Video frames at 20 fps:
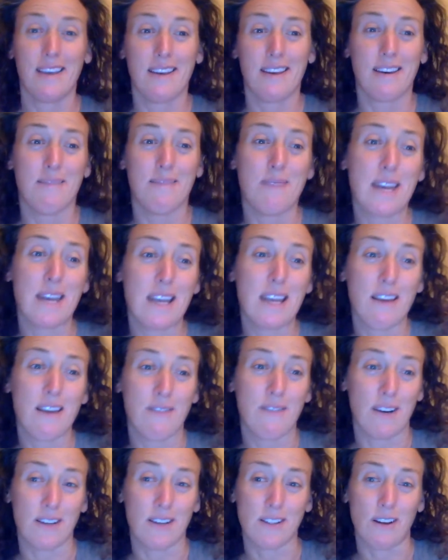Many of
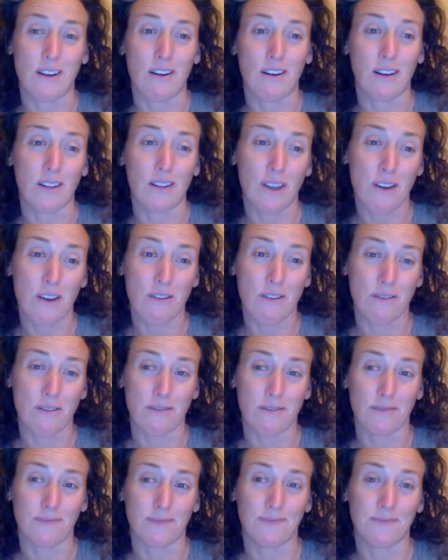us are
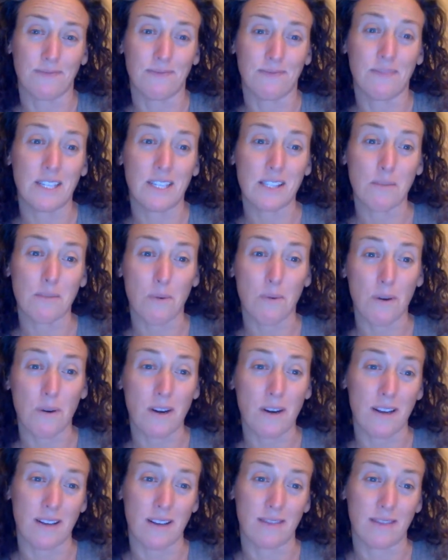alone,
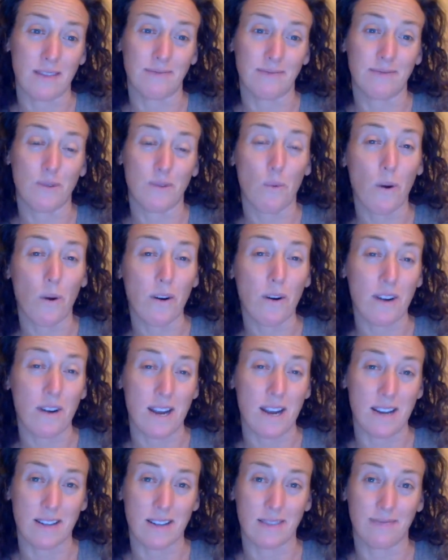disappointed,
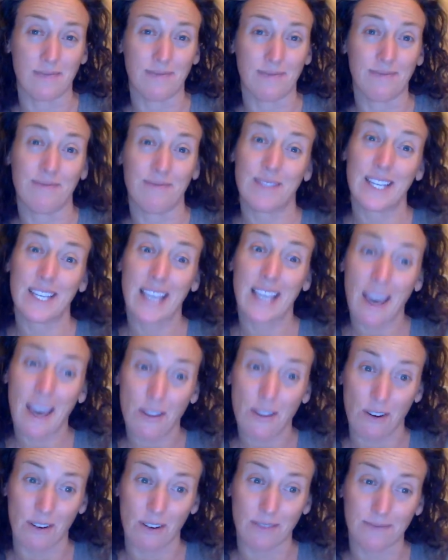worried,
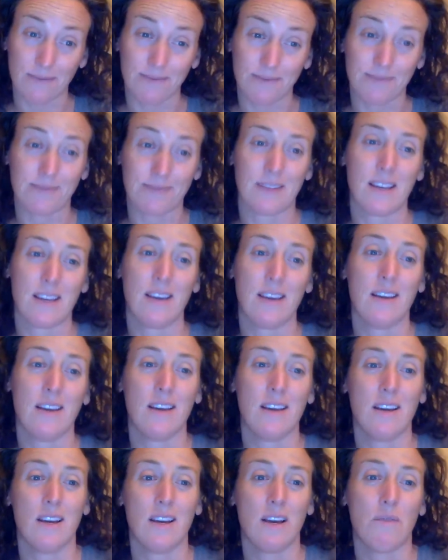together.
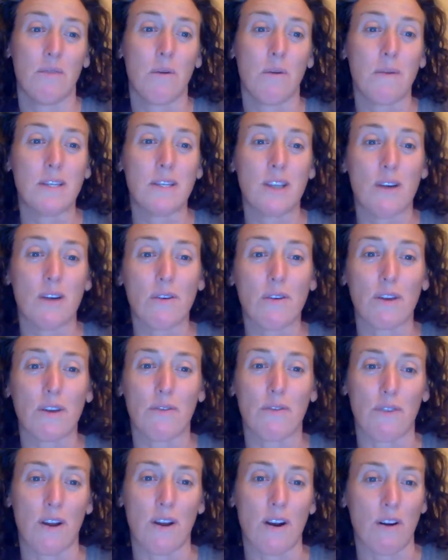When we don't
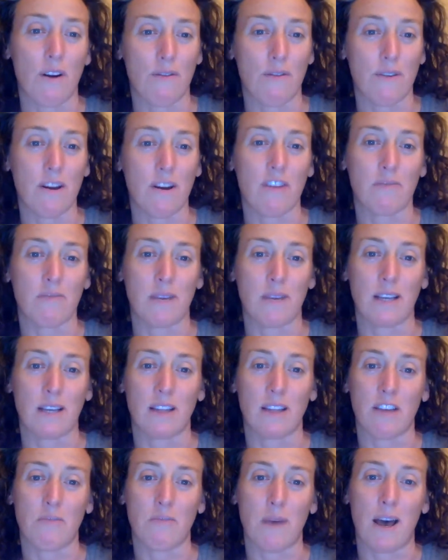confront our fear of being
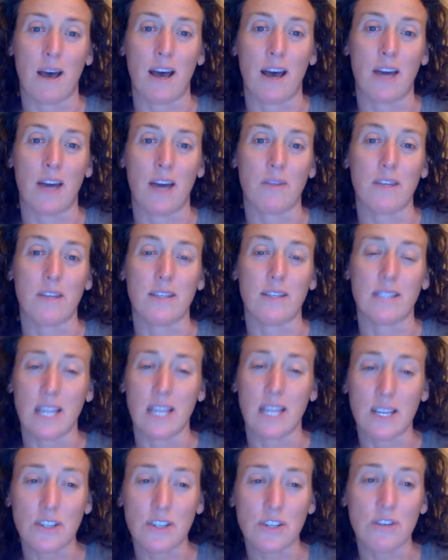left behind with
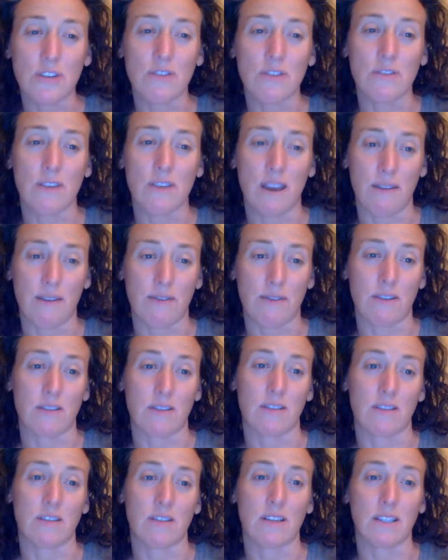intentional
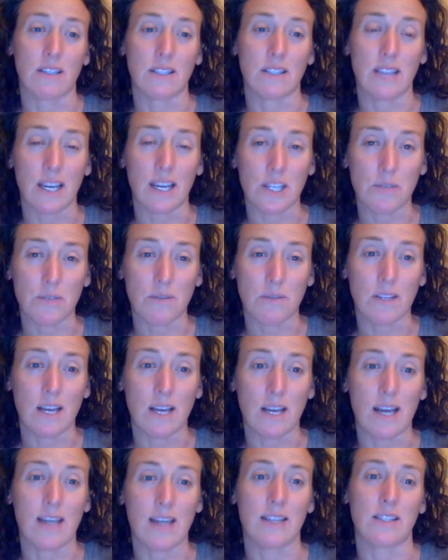effort to
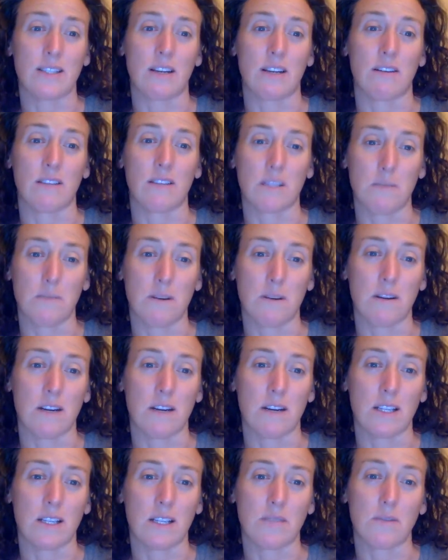contextualize our
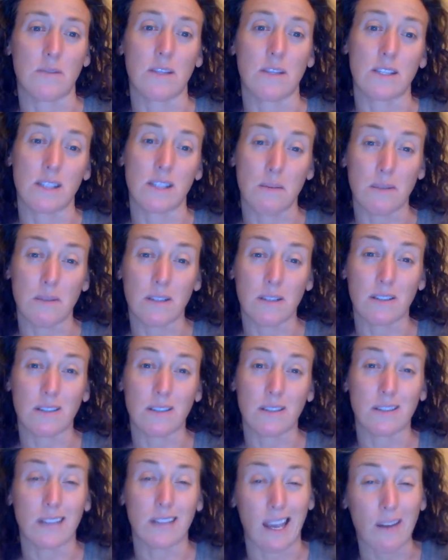experience with the
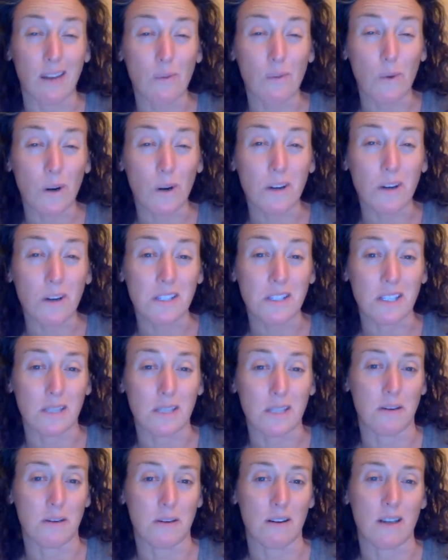similar and worse
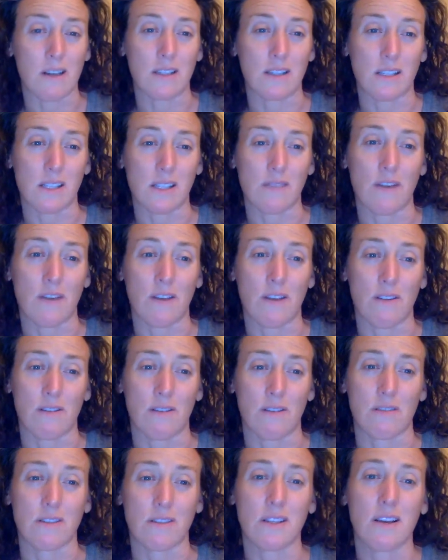experiences of
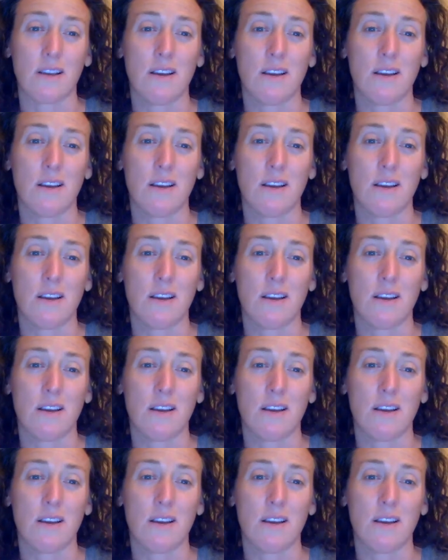others,